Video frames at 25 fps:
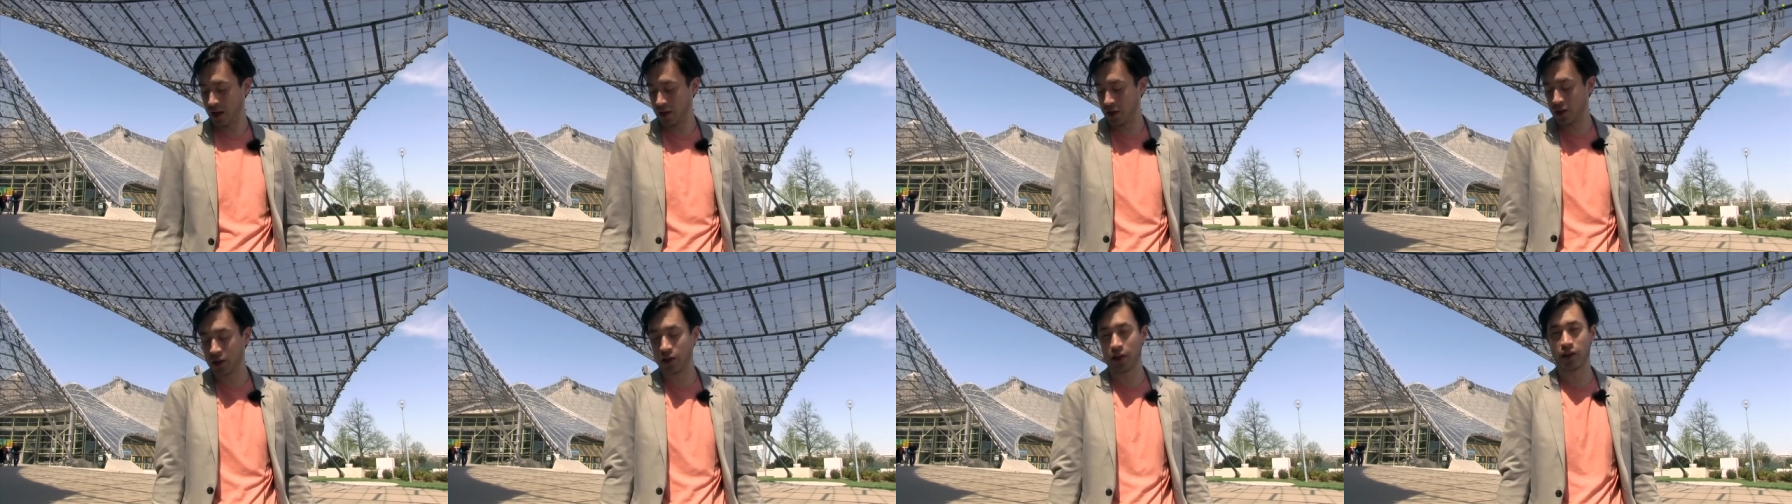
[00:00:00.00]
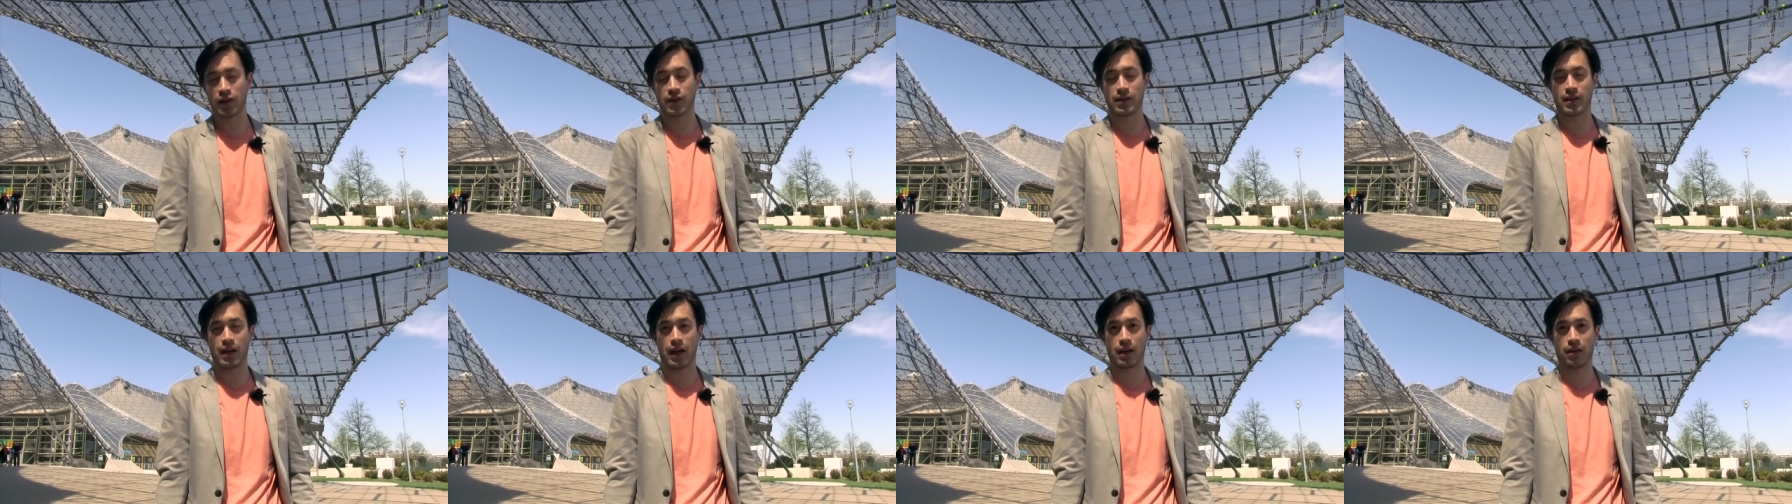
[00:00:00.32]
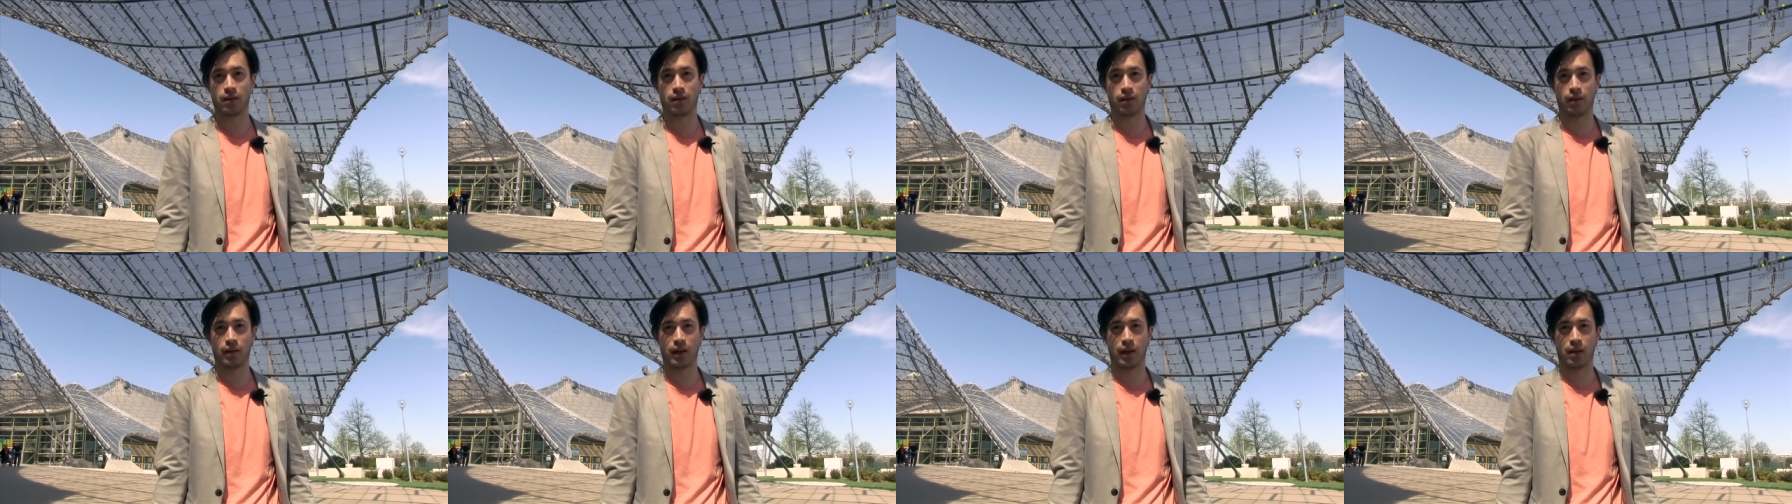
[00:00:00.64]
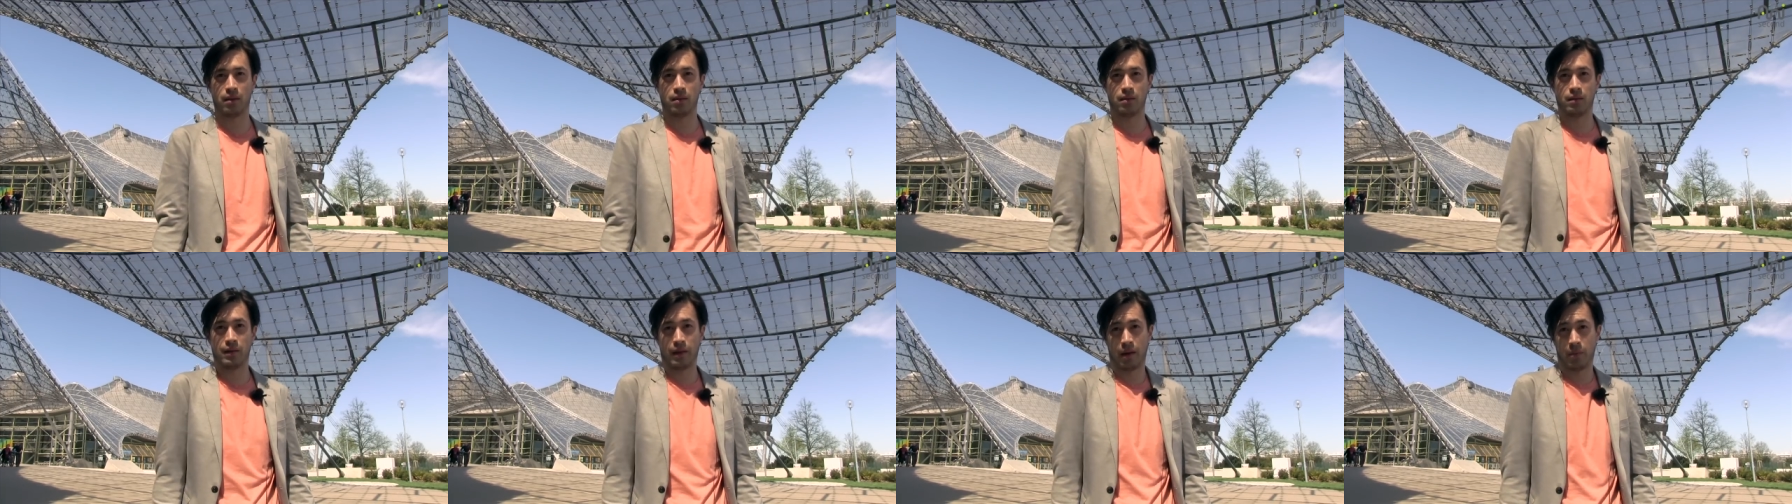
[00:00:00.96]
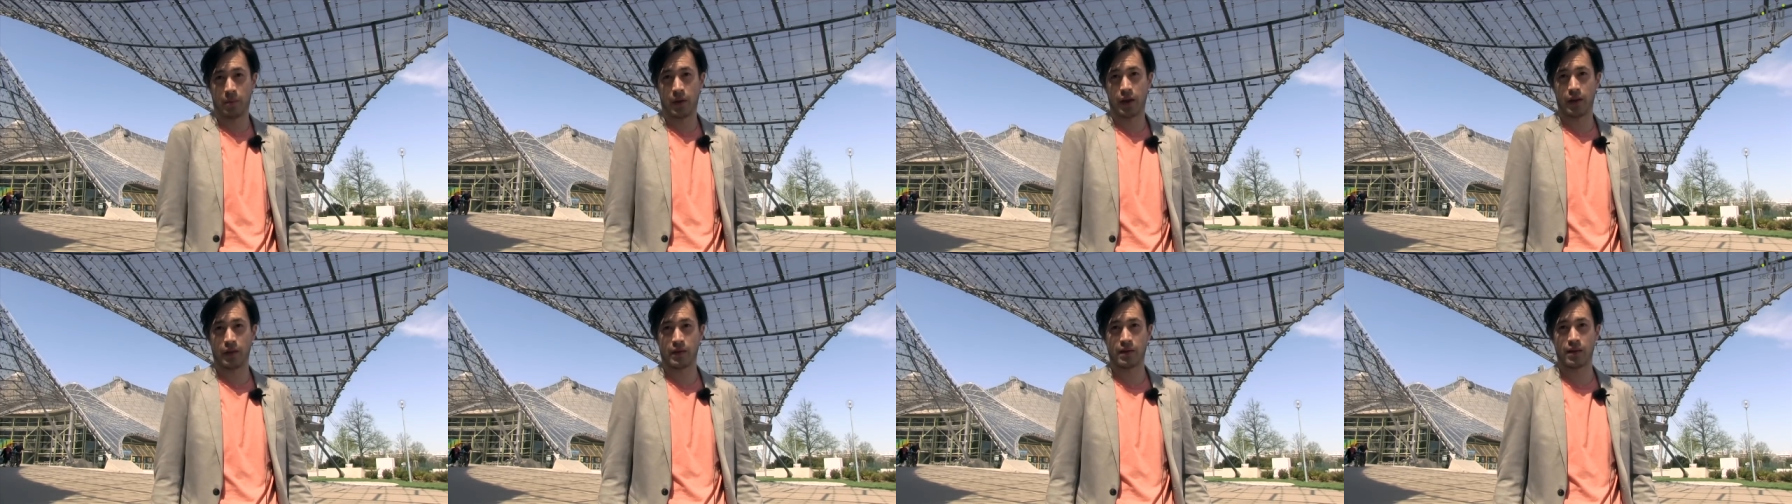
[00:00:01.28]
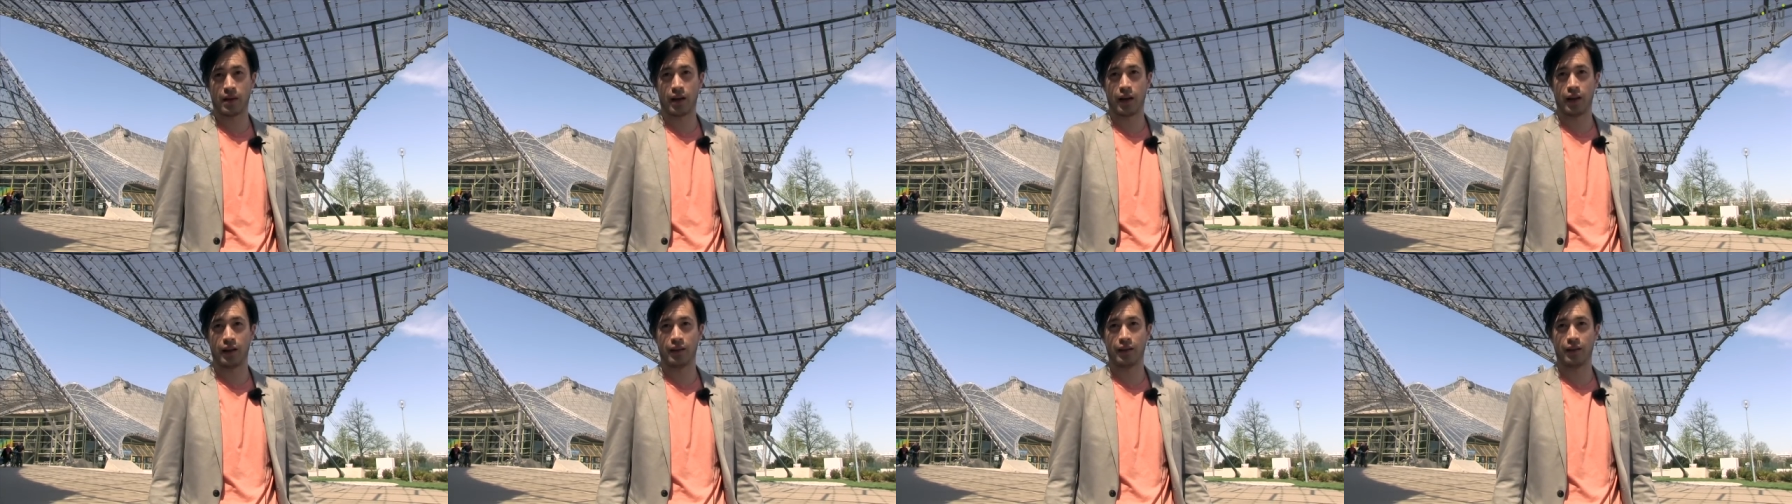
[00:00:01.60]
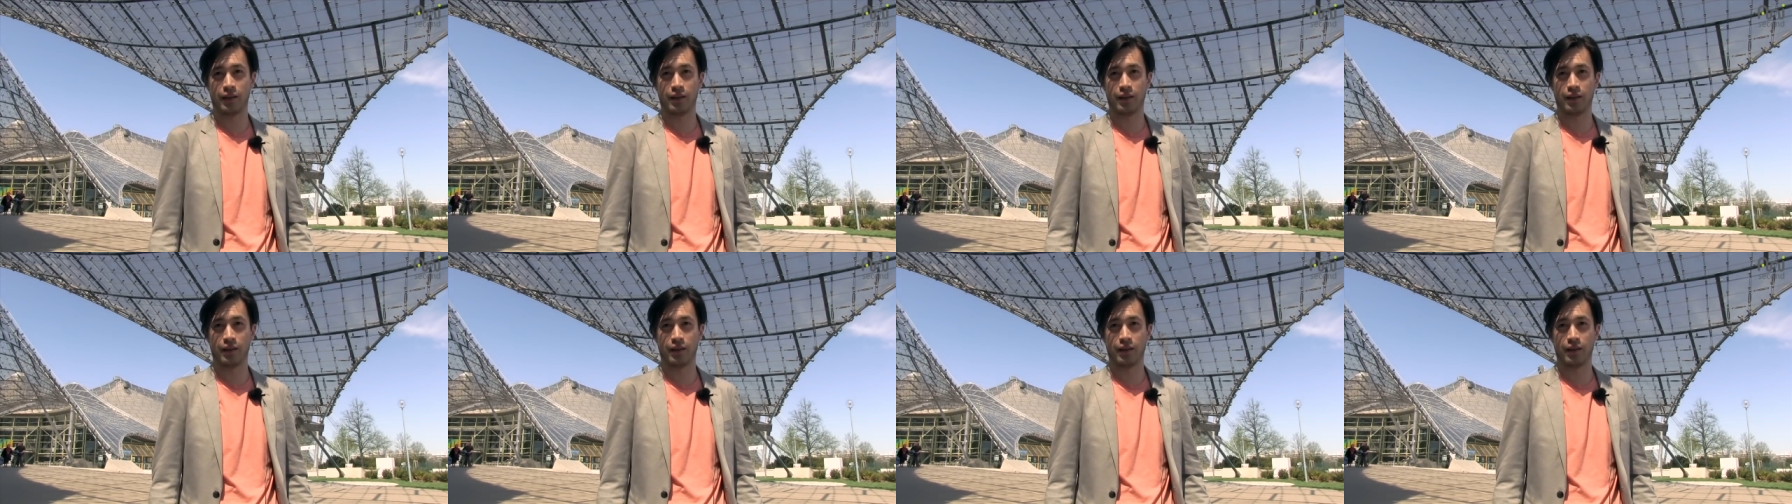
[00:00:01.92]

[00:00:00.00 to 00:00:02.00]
and you can just do that done by your side.